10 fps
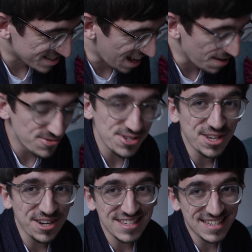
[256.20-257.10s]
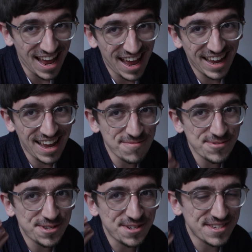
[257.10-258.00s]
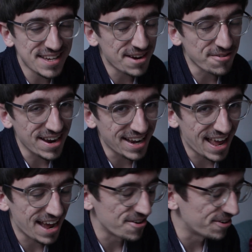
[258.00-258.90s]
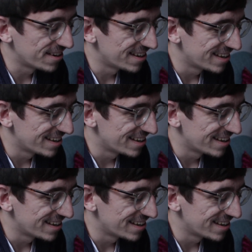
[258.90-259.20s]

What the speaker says: I'm just gonna say right now,